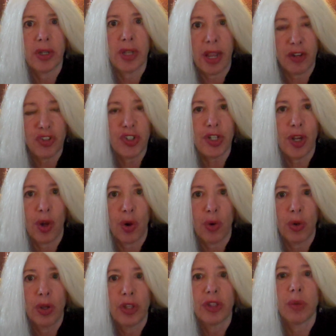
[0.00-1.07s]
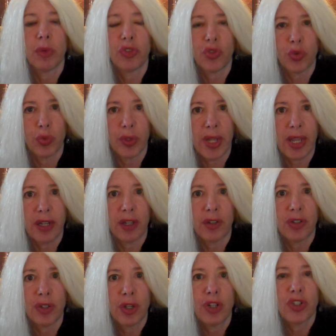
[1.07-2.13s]
an NGO, that was
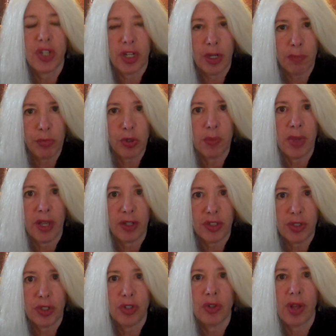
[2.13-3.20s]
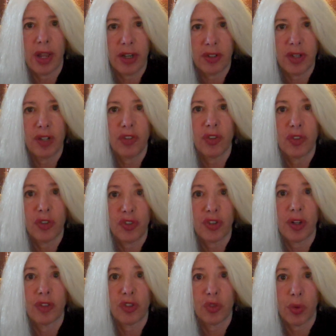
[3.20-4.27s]
created to implement United Nations
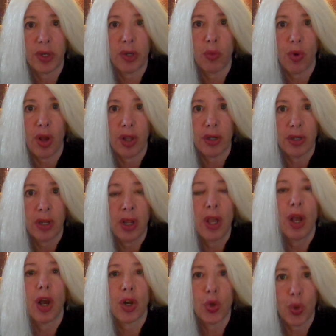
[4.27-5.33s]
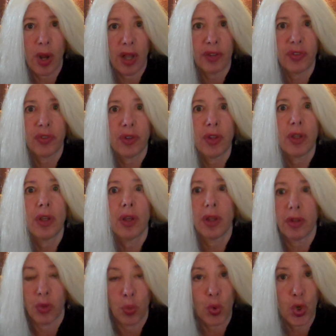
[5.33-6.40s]
Agenda 21 across
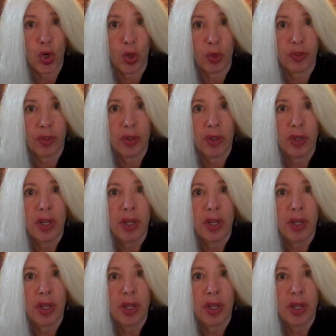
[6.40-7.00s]
the world.